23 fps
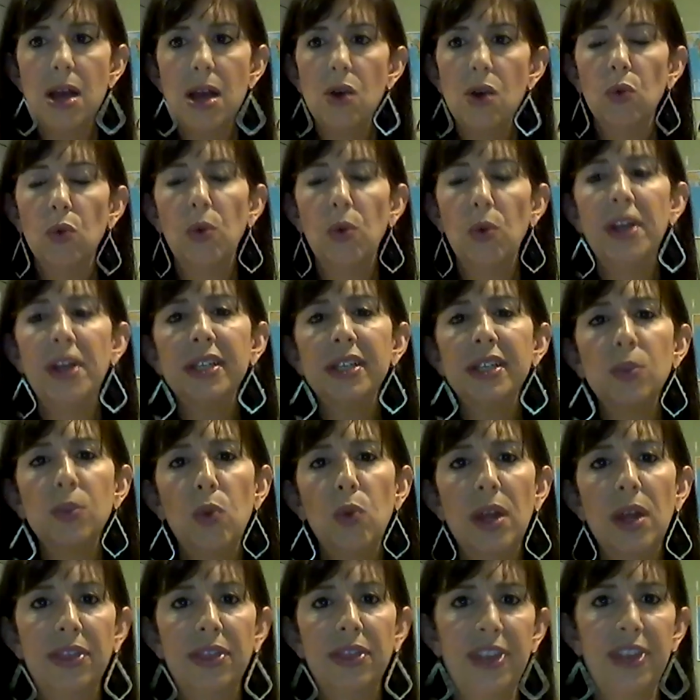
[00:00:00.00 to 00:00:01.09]
What is
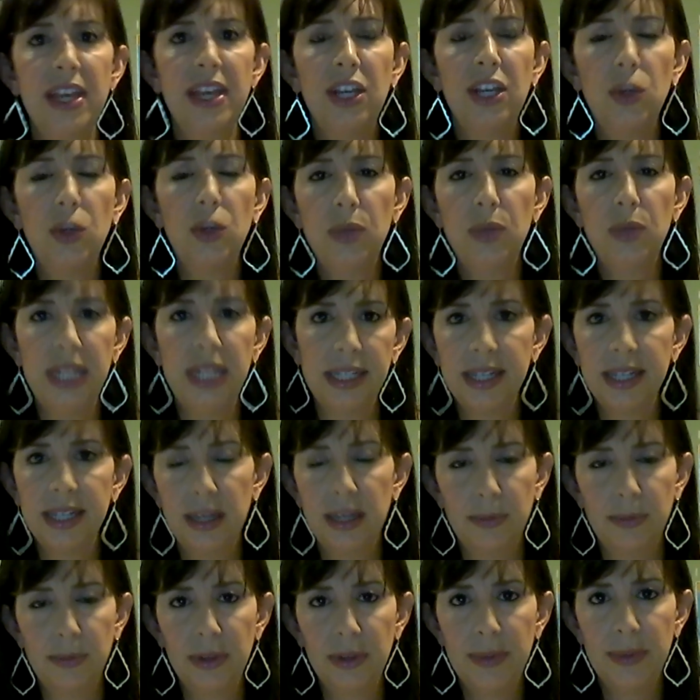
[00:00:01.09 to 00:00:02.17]
one thing you need to
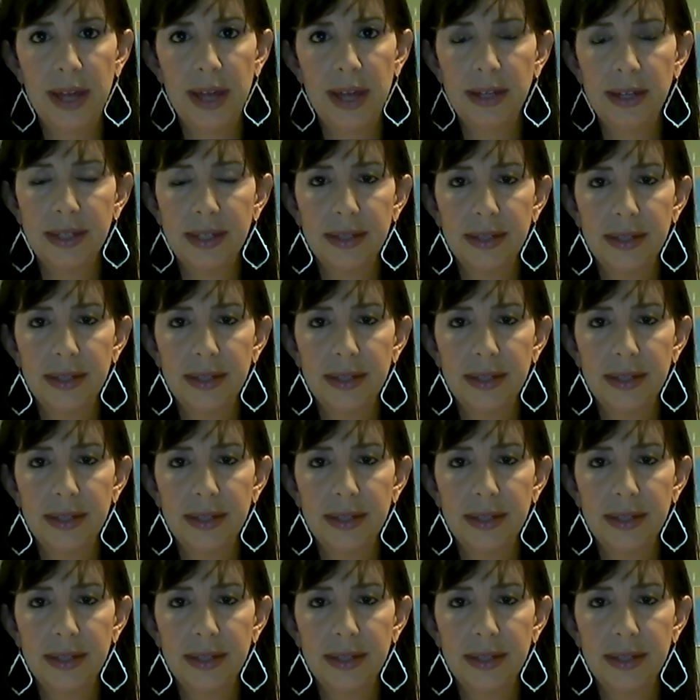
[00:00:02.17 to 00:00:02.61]
implement?